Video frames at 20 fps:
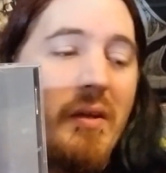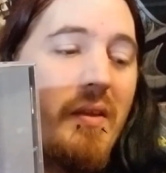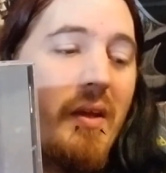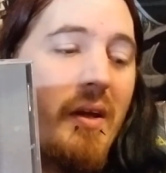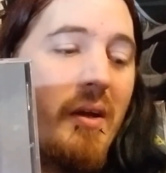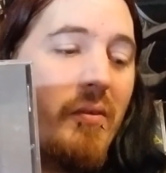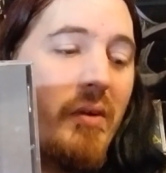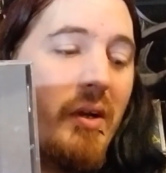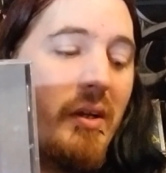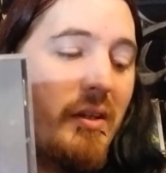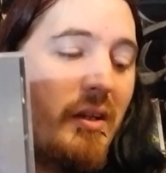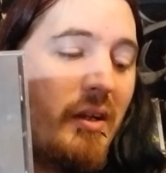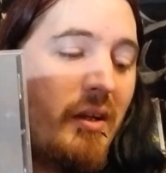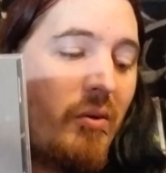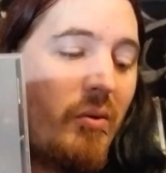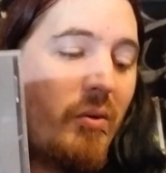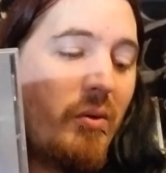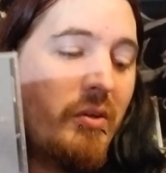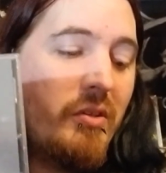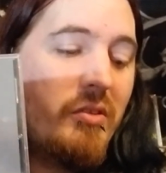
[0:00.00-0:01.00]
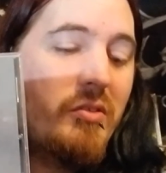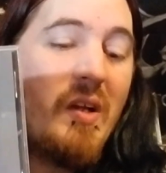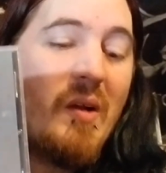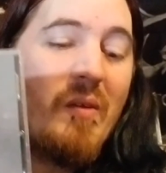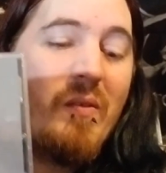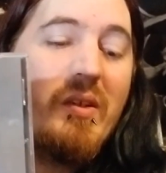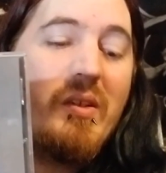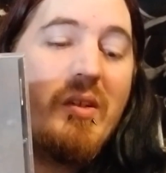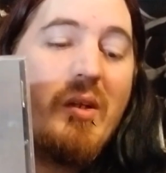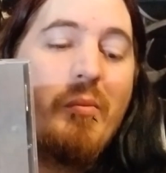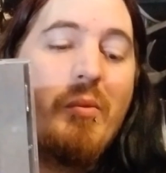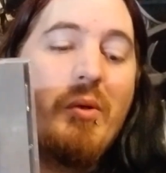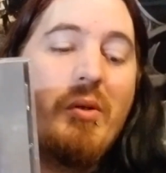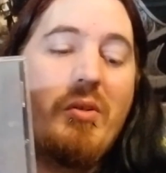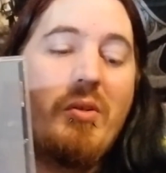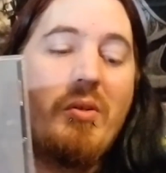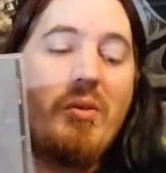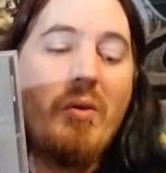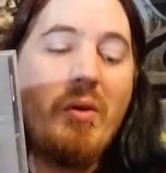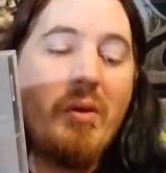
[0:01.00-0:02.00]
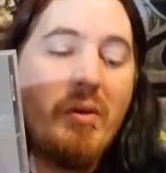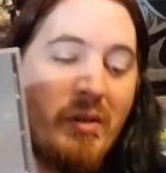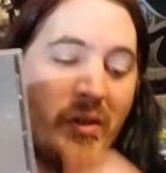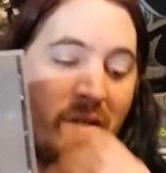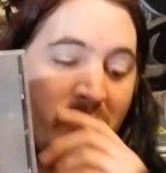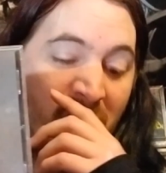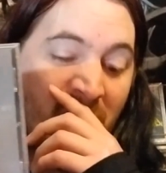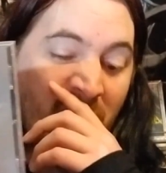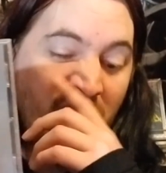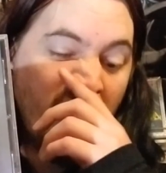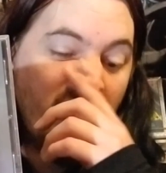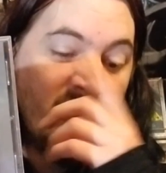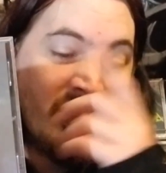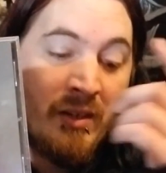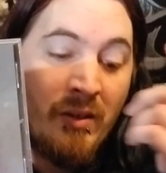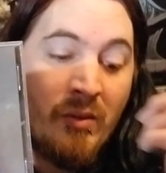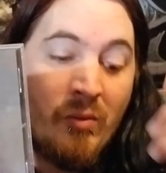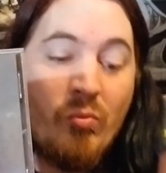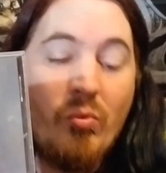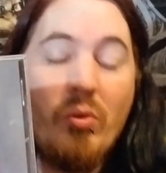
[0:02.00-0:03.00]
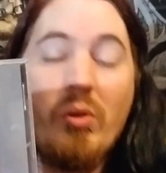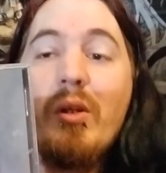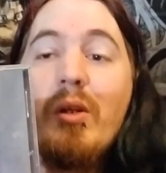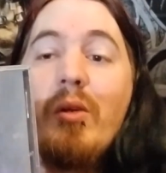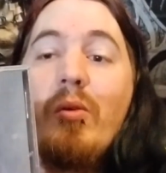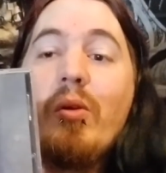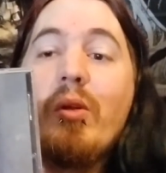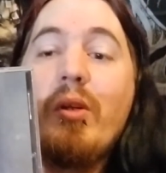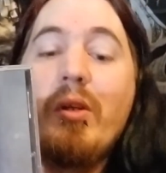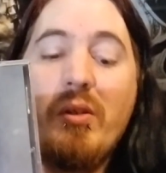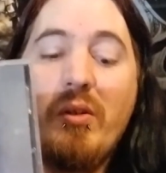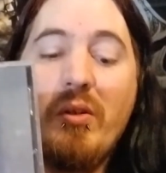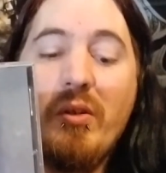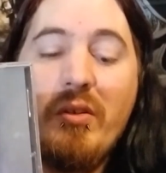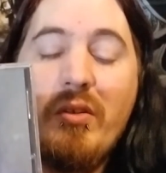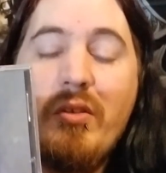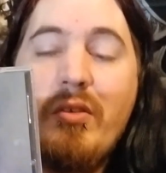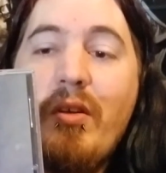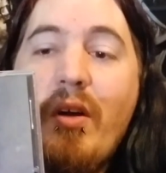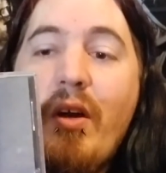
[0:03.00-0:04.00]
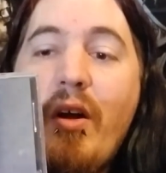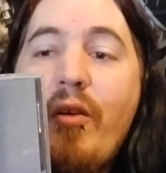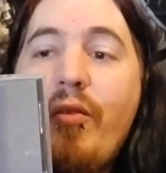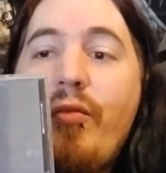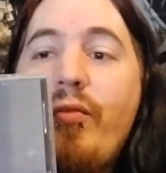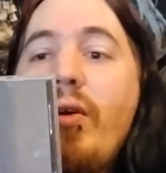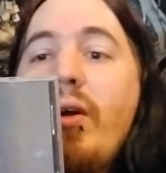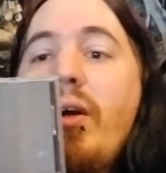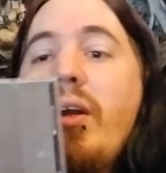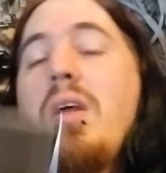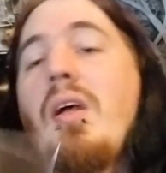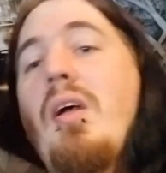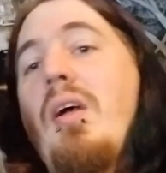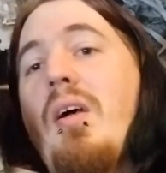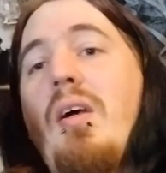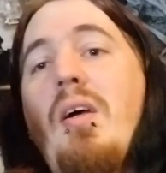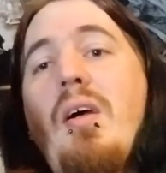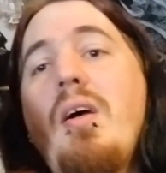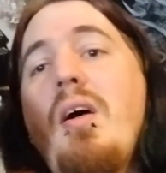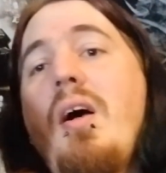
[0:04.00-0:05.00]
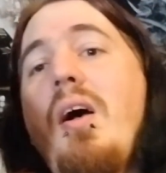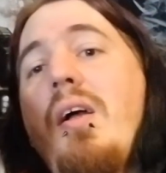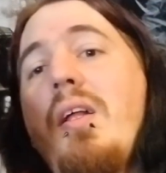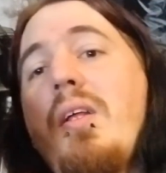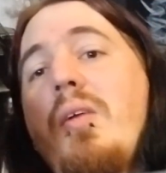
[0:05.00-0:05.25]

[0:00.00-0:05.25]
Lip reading: that right now. Horna is definitely number 2 on here. Really, really good stuff. Highly